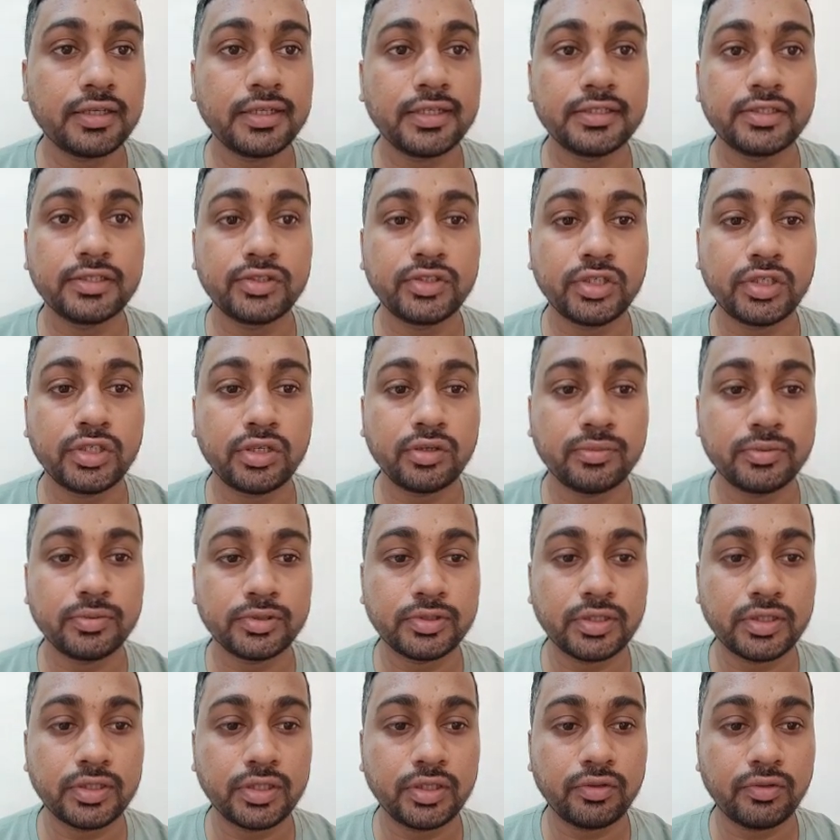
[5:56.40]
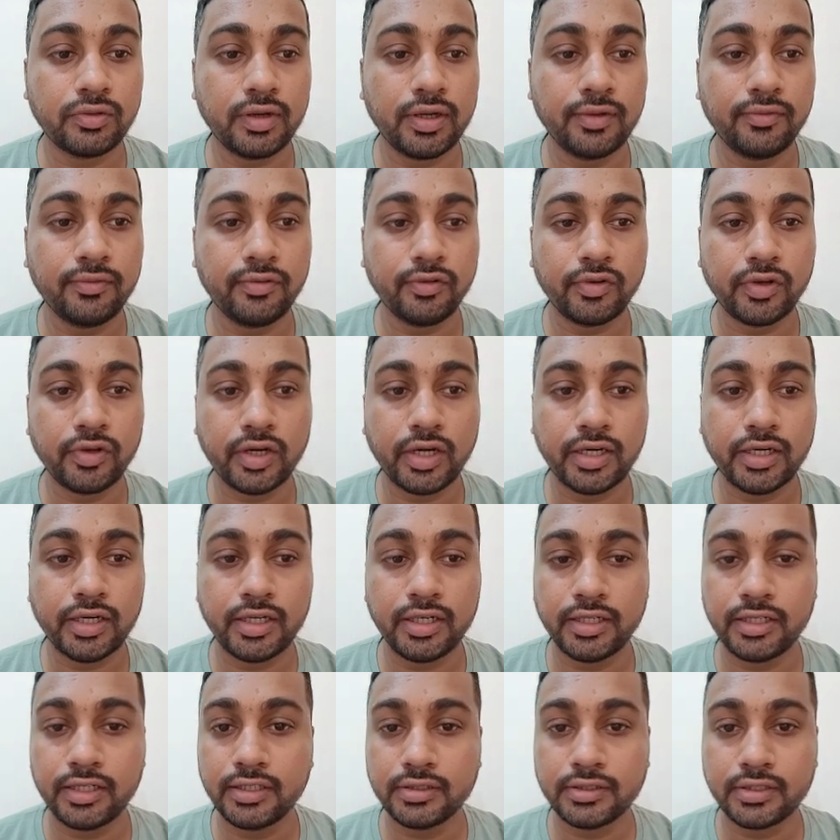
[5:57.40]
gazetted officer required for
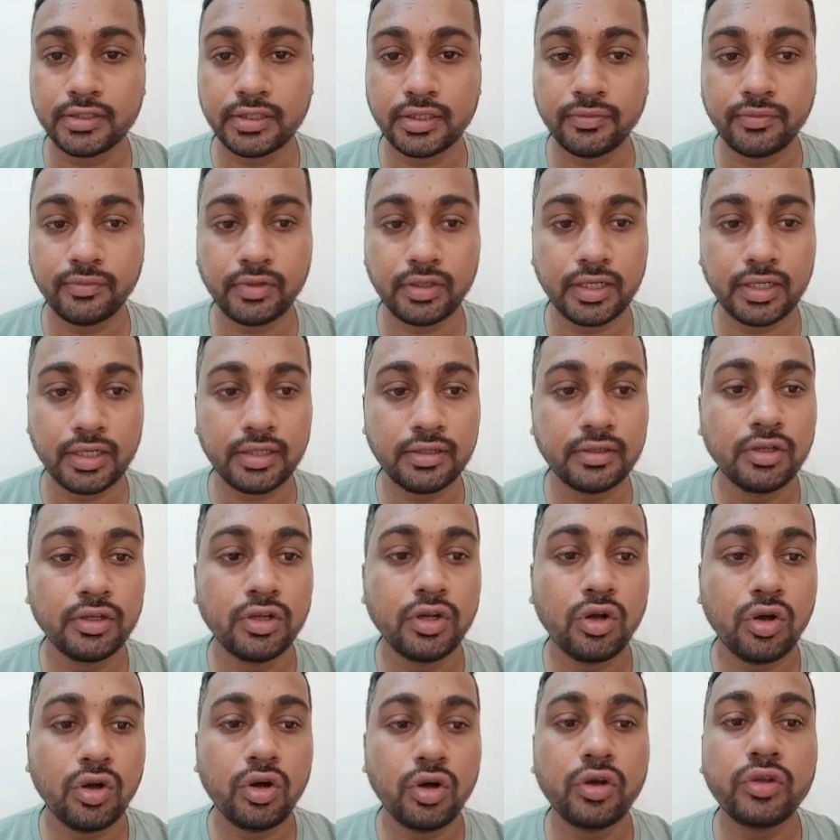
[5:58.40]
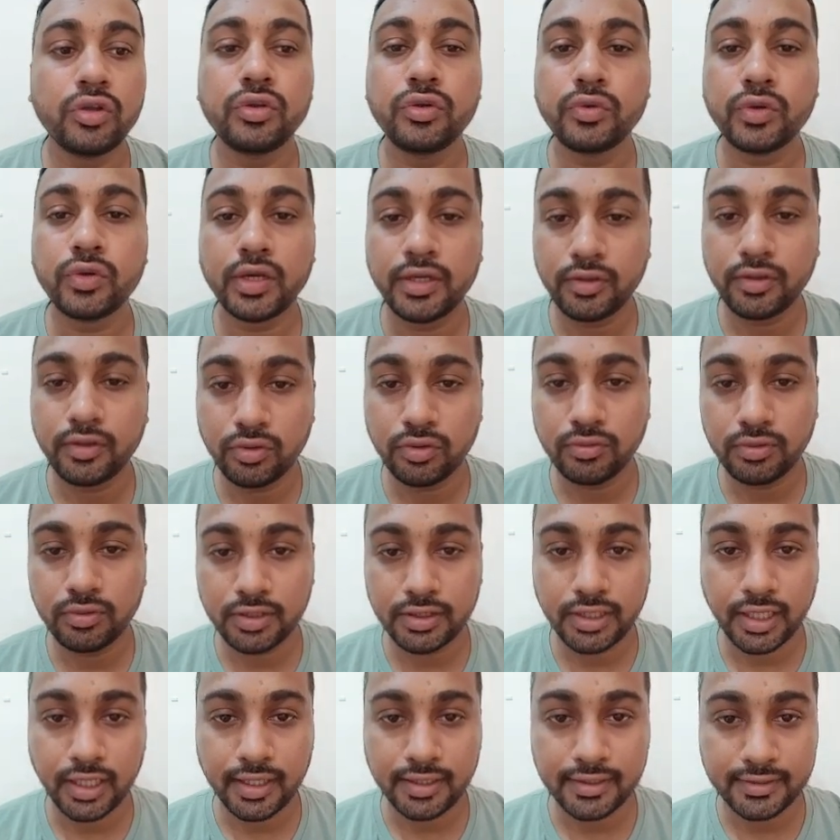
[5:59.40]
identity certificate, or you can do
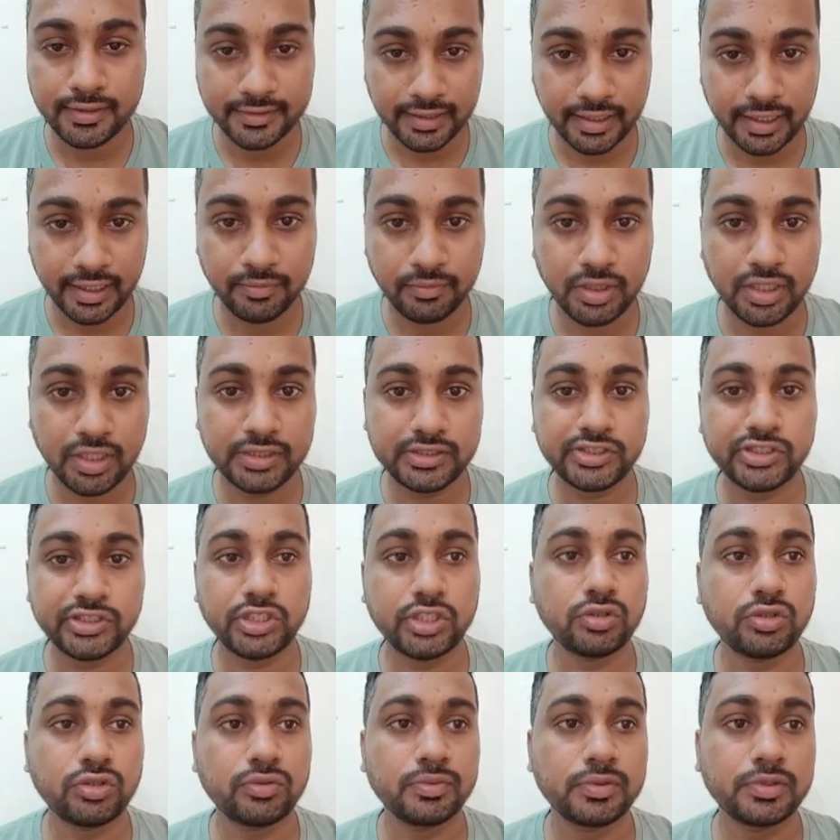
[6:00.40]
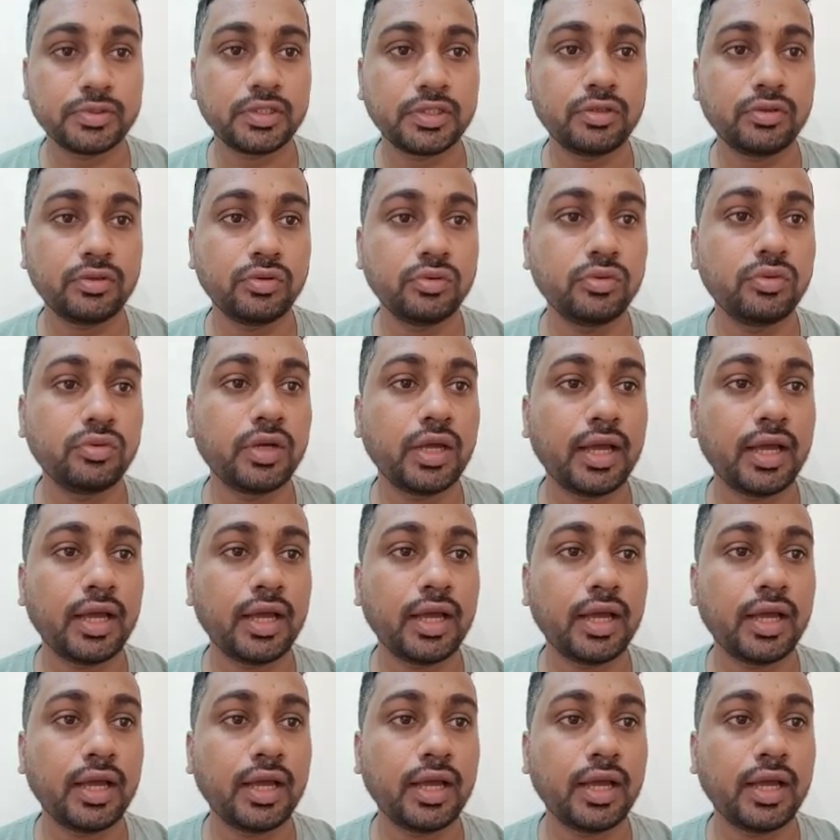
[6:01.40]
with that same gazetted officer who